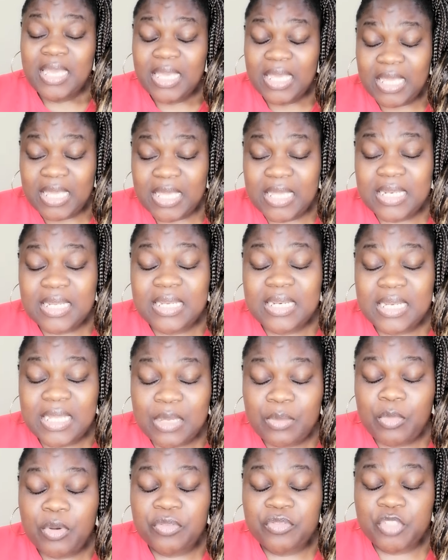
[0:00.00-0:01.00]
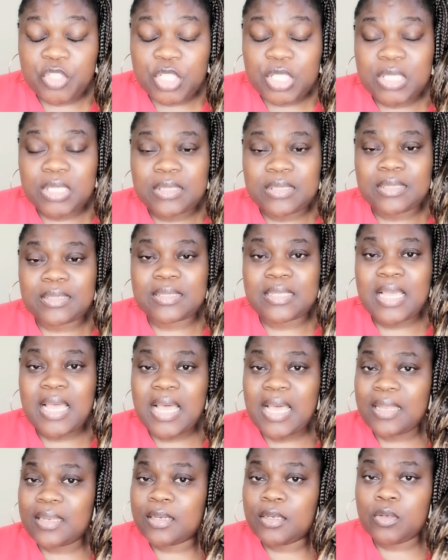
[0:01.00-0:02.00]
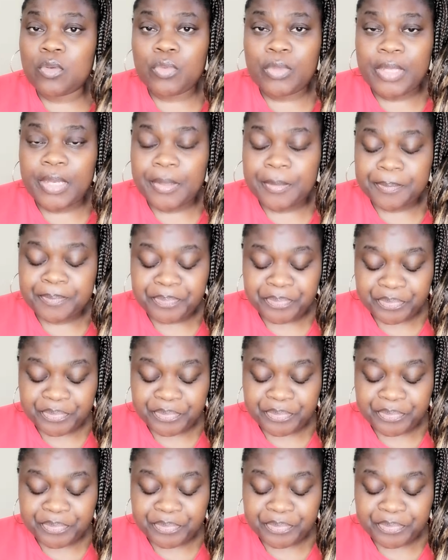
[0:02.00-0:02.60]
in the name of Jesus. Hallelujah.